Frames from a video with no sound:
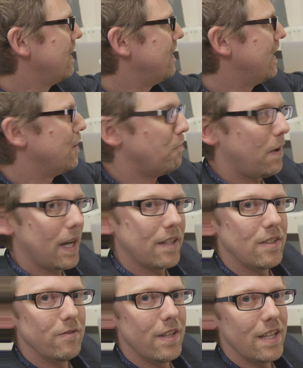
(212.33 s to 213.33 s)
the
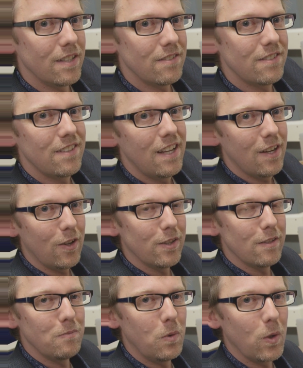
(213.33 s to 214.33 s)
impact of this on
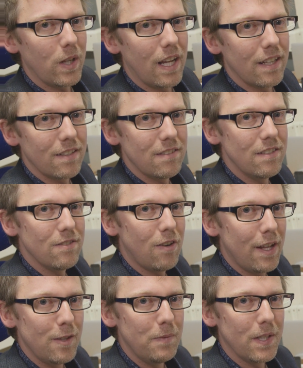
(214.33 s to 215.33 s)
the small galaxies
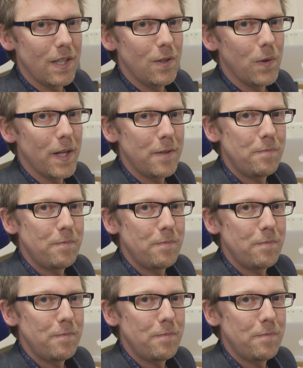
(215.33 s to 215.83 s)
around the Milky Way.